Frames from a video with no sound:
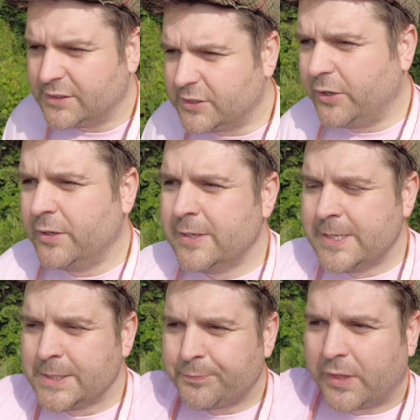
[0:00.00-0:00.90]
So
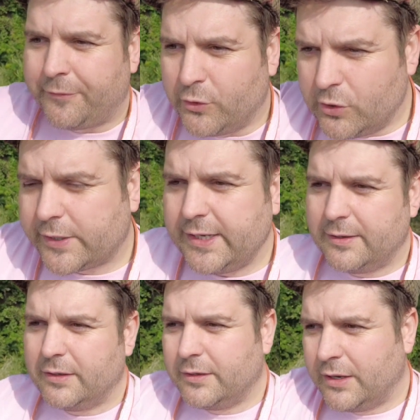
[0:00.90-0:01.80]
if you're looking at
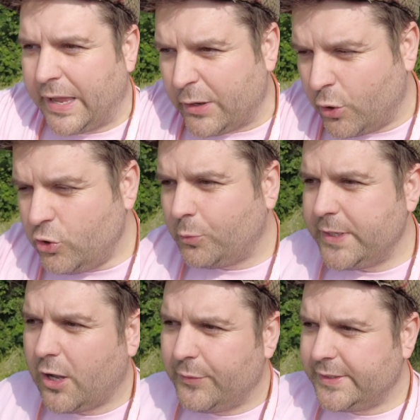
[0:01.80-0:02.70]
who do we
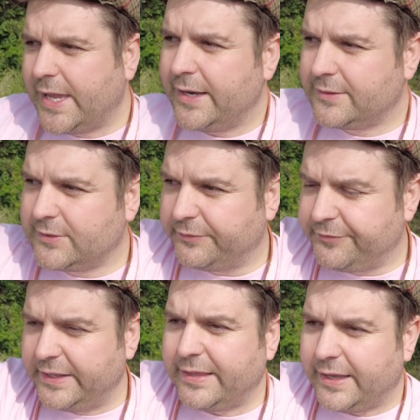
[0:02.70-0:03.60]
go and get to
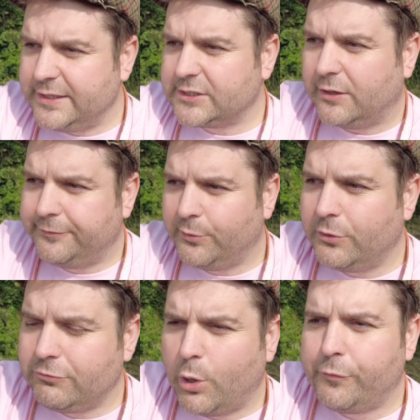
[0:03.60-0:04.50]
fit that inside forward
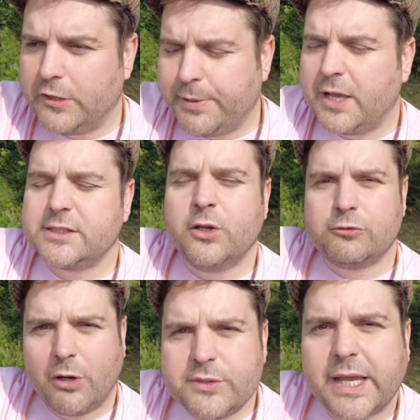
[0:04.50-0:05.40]
role for the person who's
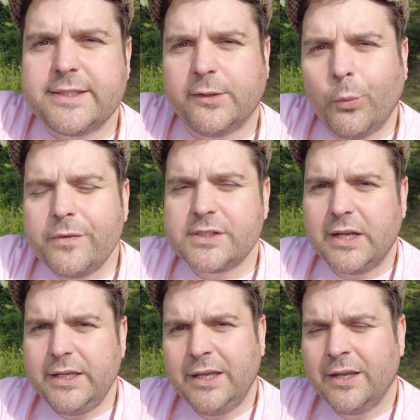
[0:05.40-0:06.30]
rotating with
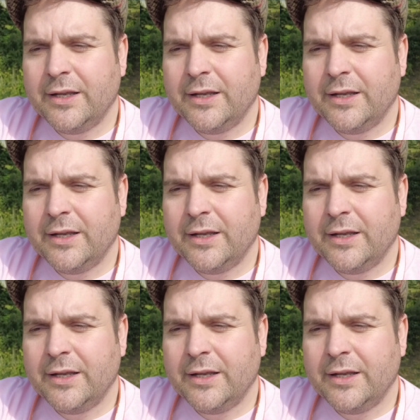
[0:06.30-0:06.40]
Sonny,